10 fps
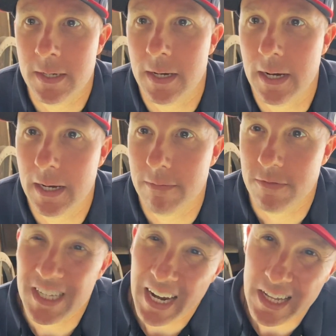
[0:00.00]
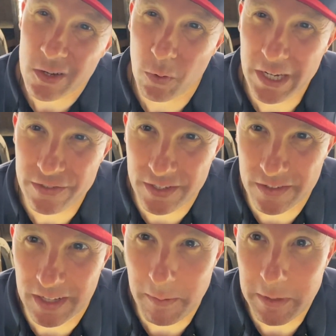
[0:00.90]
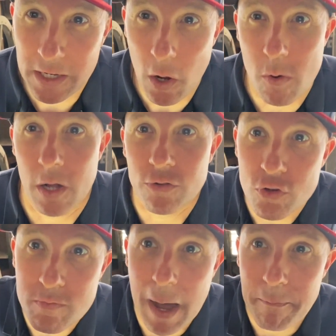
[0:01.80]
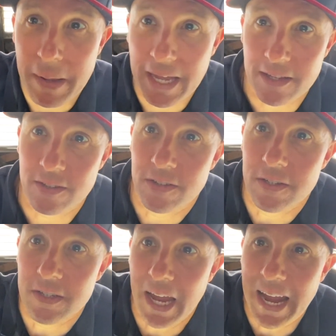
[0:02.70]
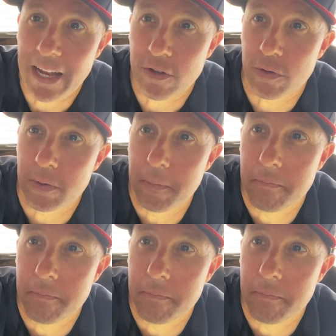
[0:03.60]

If you got any questions, let me know. I'll do my best to answer them.